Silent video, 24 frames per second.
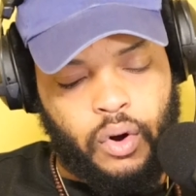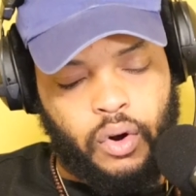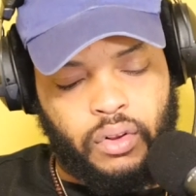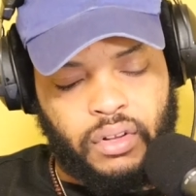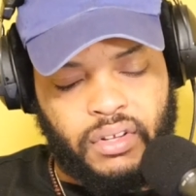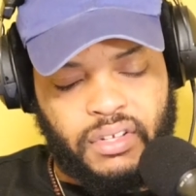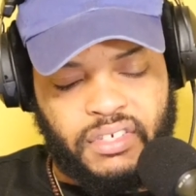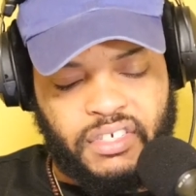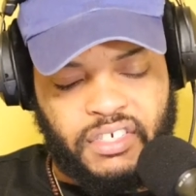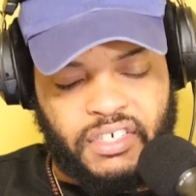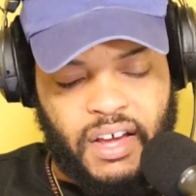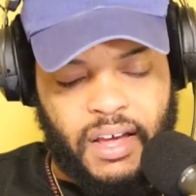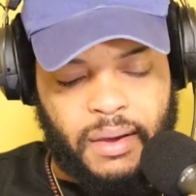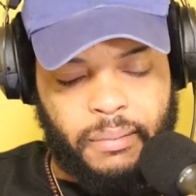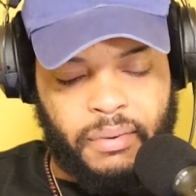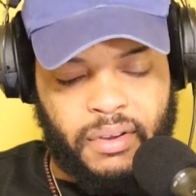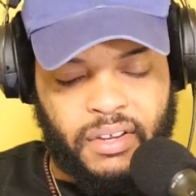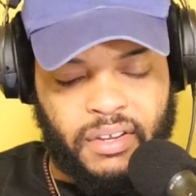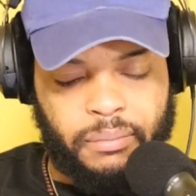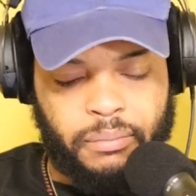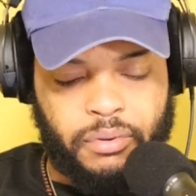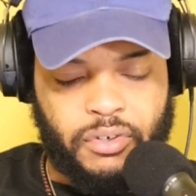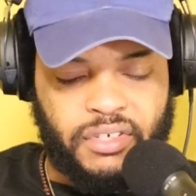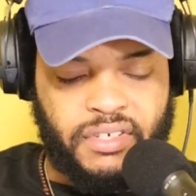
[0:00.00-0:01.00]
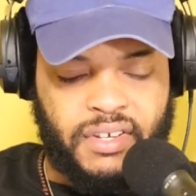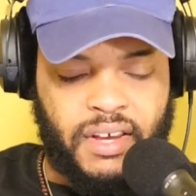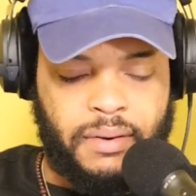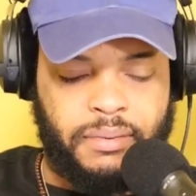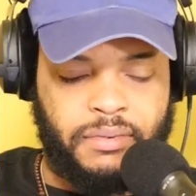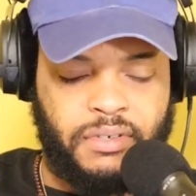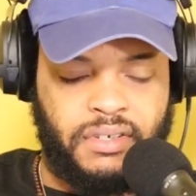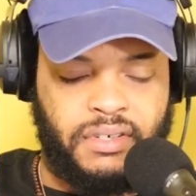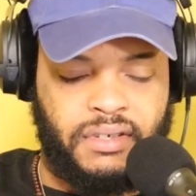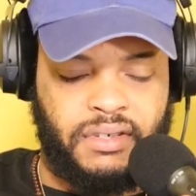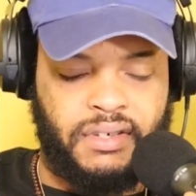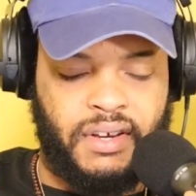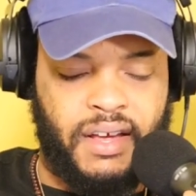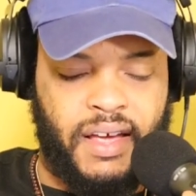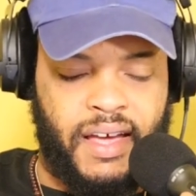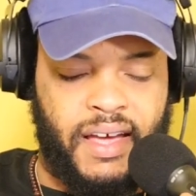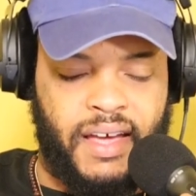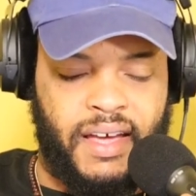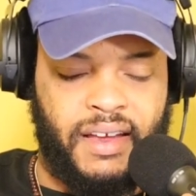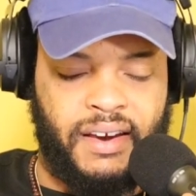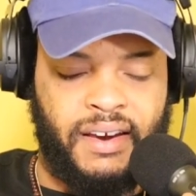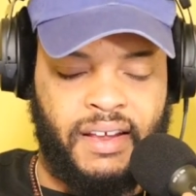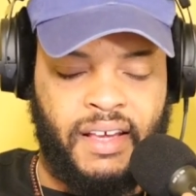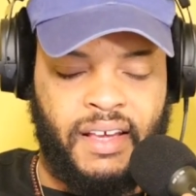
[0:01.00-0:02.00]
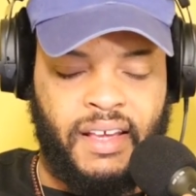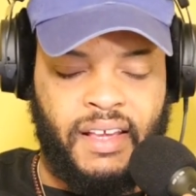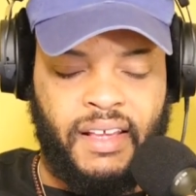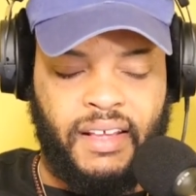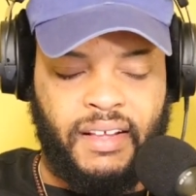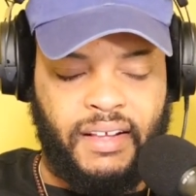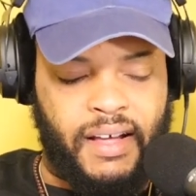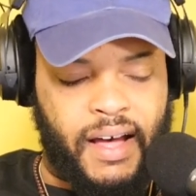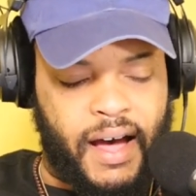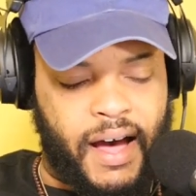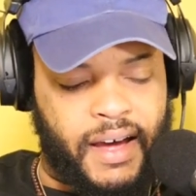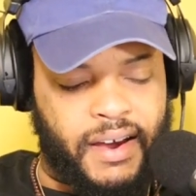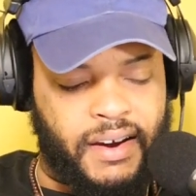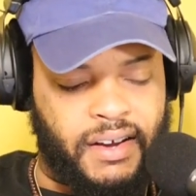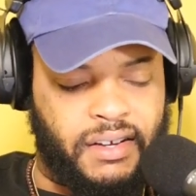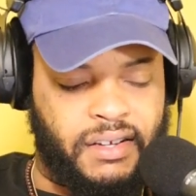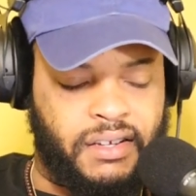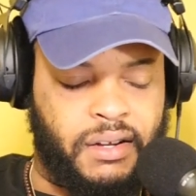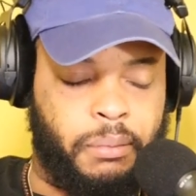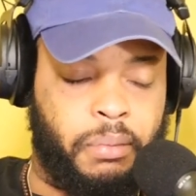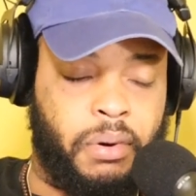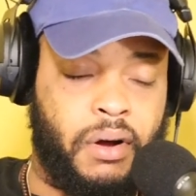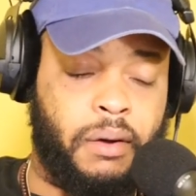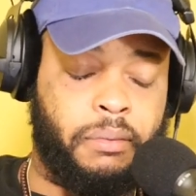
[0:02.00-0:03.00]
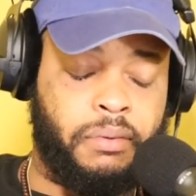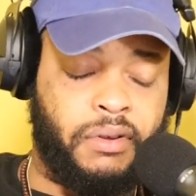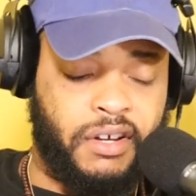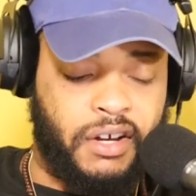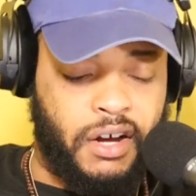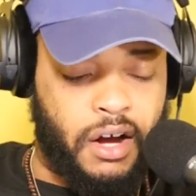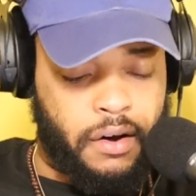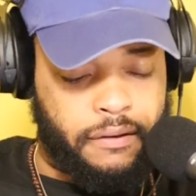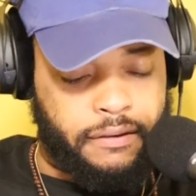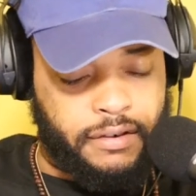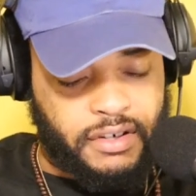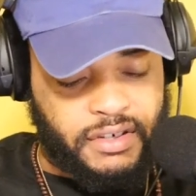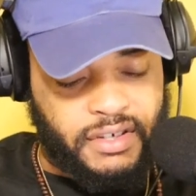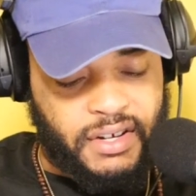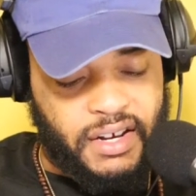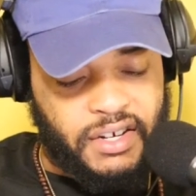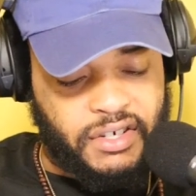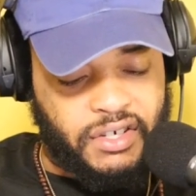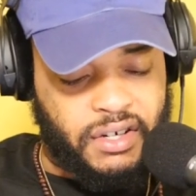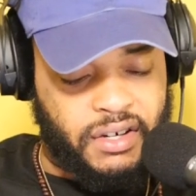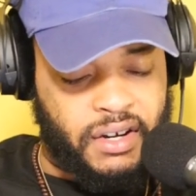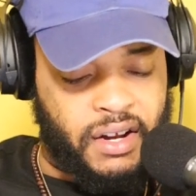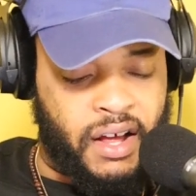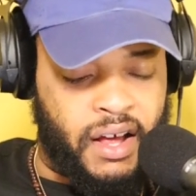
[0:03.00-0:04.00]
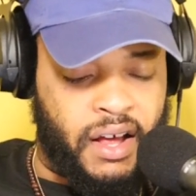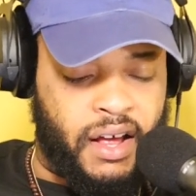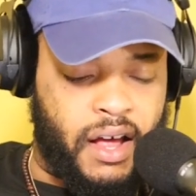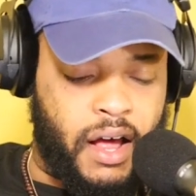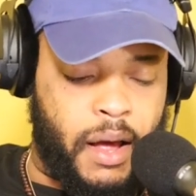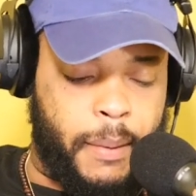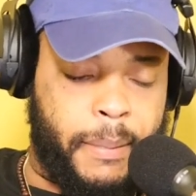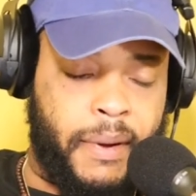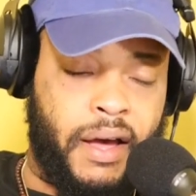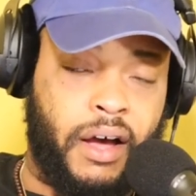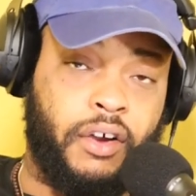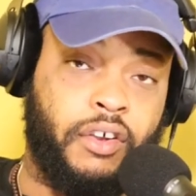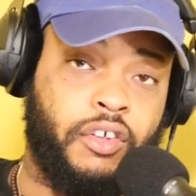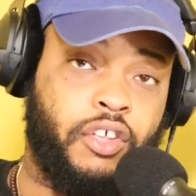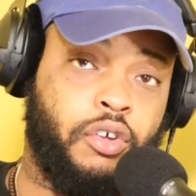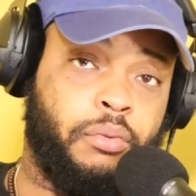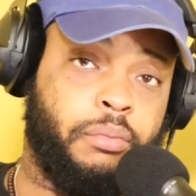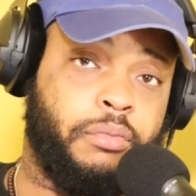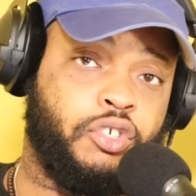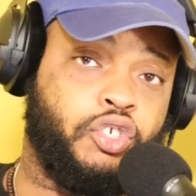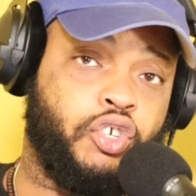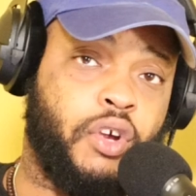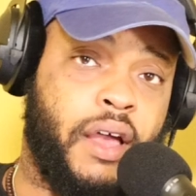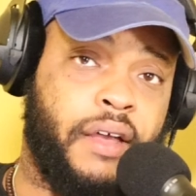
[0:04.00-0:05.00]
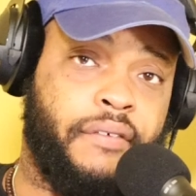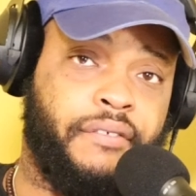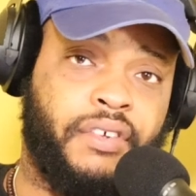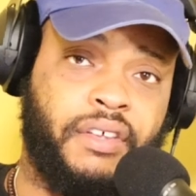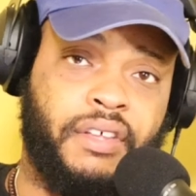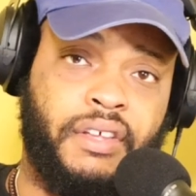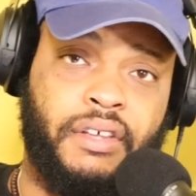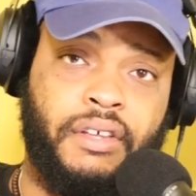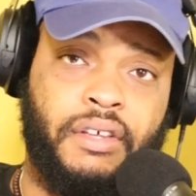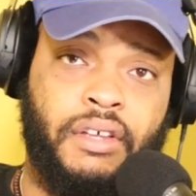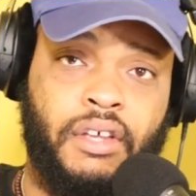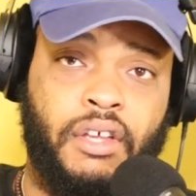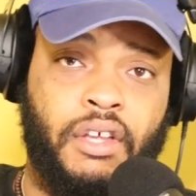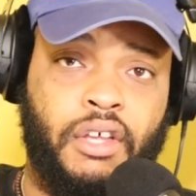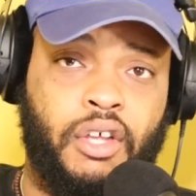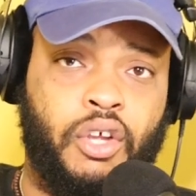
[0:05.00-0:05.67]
role in shaping perceptions and guiding the public conversation about human trafficking.